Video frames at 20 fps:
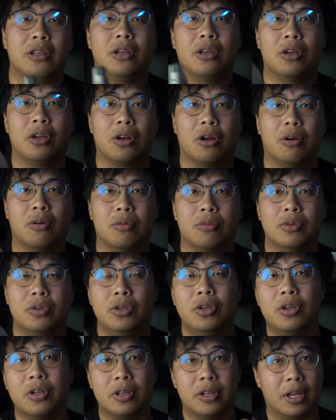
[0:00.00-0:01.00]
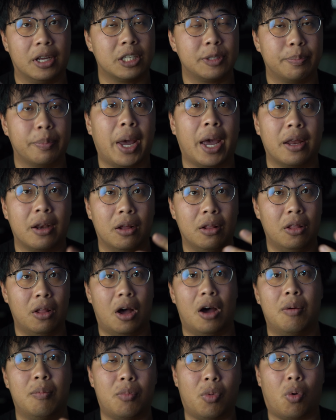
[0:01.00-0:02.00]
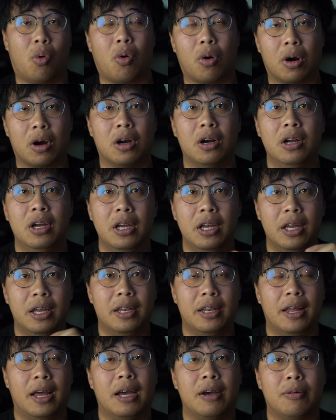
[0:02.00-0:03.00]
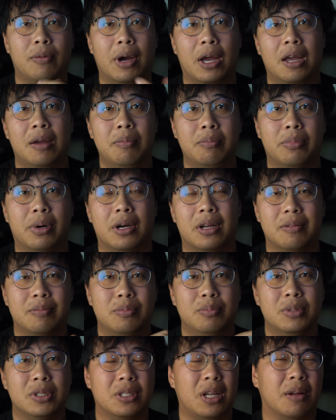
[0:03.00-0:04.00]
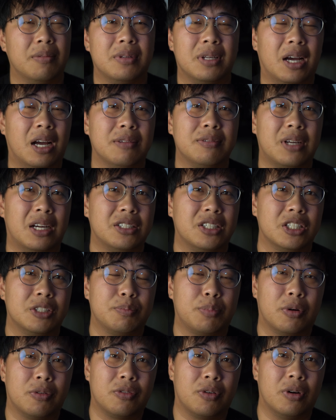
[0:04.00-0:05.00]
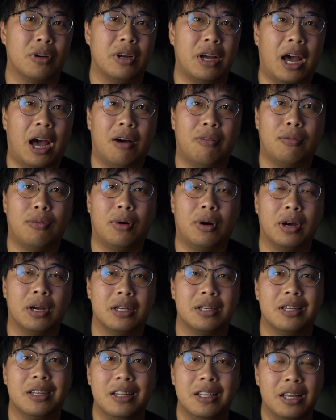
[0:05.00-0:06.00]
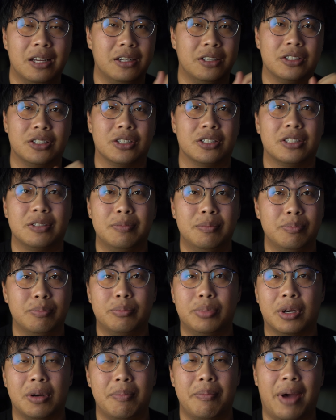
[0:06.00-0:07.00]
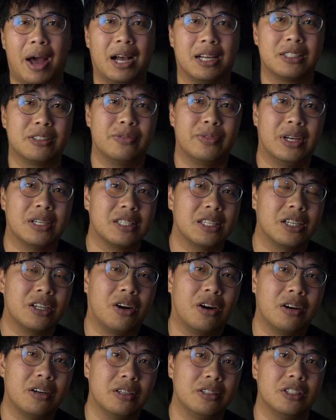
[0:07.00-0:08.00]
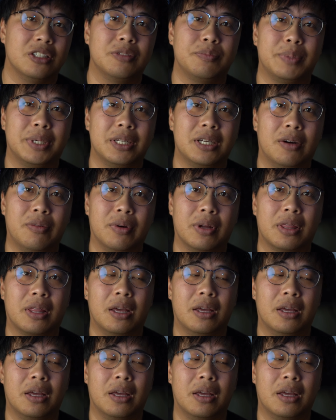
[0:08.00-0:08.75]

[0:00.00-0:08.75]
you know, you can expand a lot more in that way, but sometimes I just prefer to have one and you just put a massive SD card and just be done with